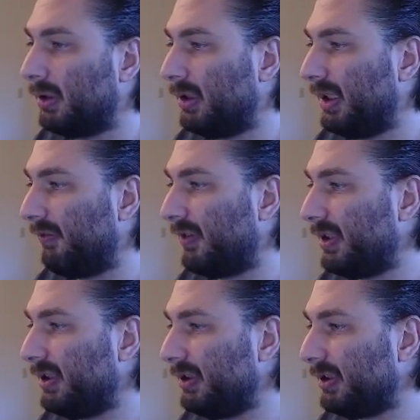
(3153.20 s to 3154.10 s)
If it
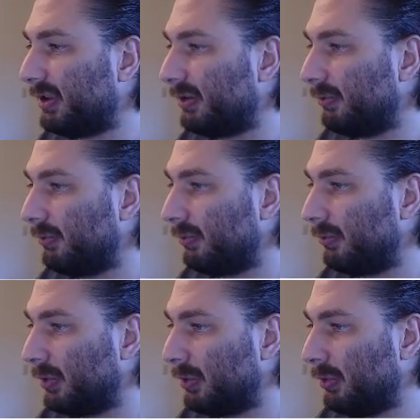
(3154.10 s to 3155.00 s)
is,
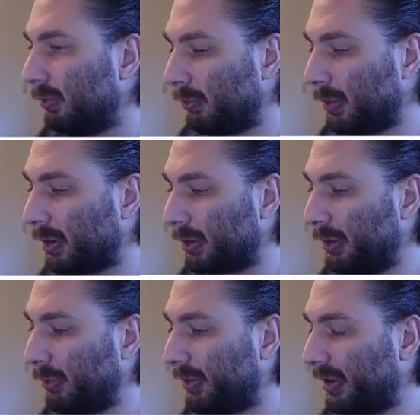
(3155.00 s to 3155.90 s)
we're not going to
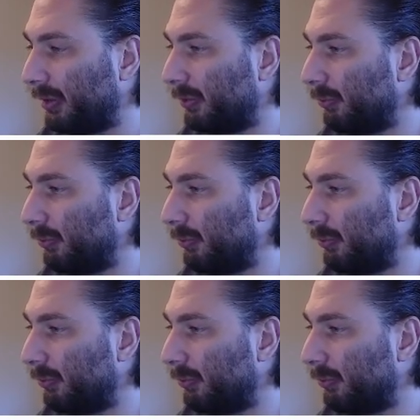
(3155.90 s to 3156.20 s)
do a thing.